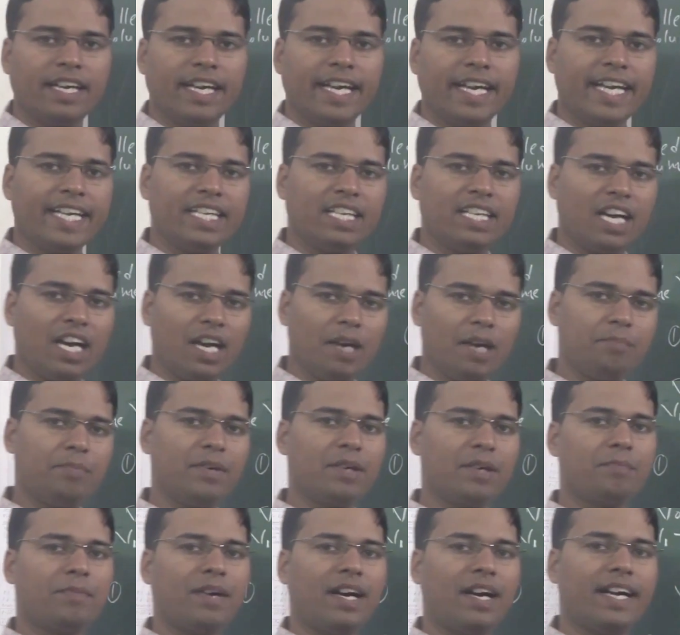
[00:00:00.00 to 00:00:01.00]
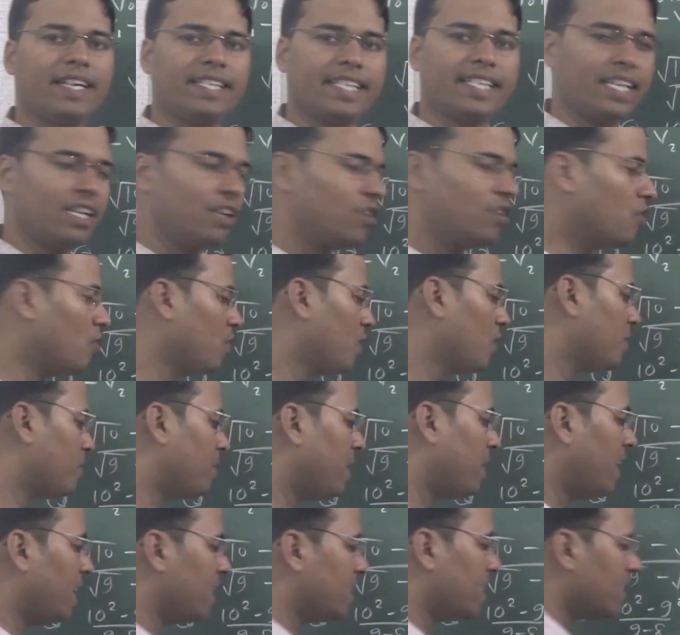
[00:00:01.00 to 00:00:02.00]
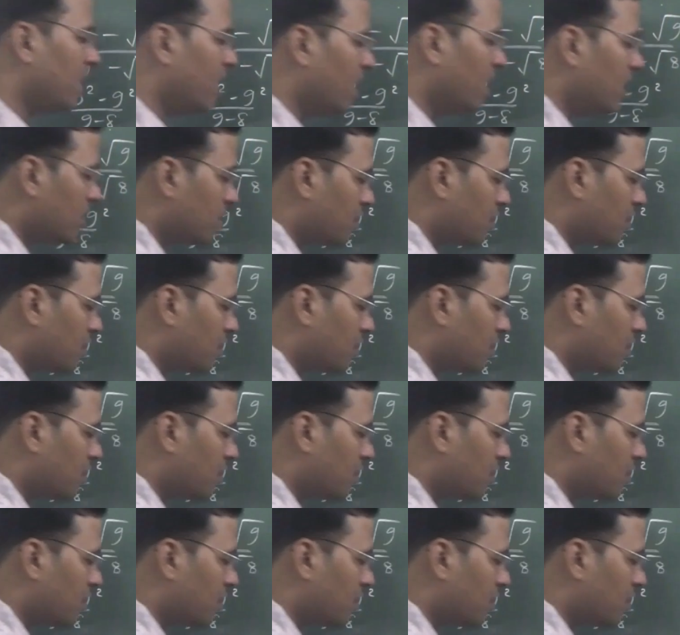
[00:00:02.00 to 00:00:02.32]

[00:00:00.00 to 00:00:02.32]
in upper part and lower part,